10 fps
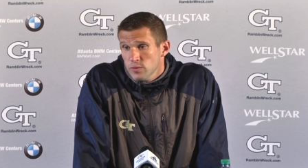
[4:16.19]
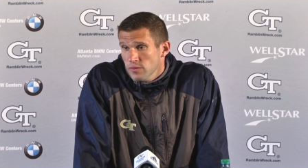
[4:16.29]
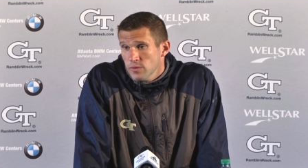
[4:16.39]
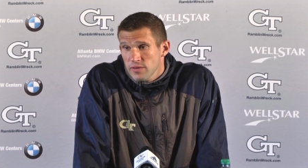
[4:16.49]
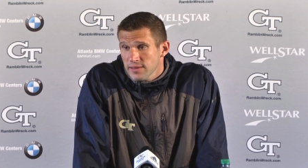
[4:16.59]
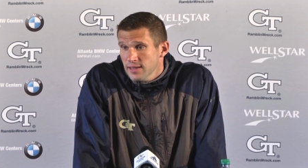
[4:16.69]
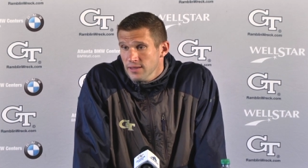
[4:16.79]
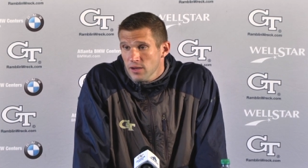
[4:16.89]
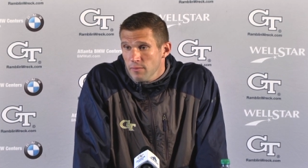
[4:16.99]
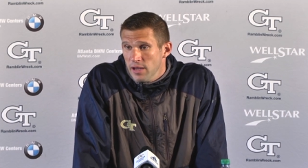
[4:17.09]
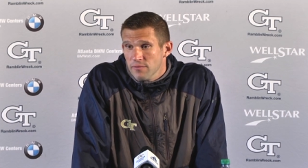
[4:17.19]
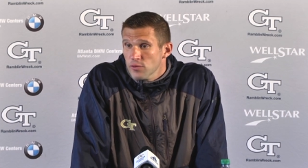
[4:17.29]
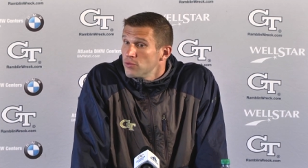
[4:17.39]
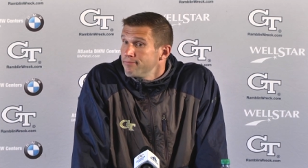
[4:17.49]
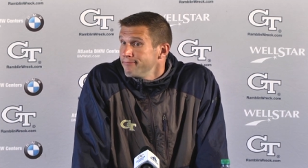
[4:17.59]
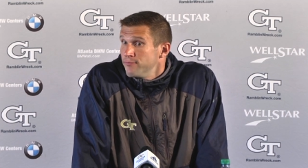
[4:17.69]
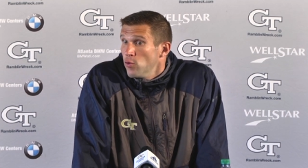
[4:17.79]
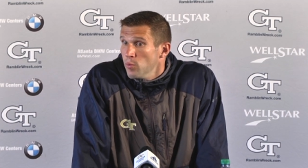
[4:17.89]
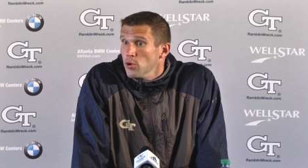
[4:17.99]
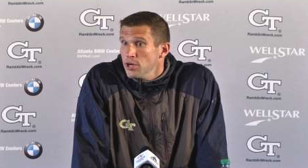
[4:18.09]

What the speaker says: We've got that young man for three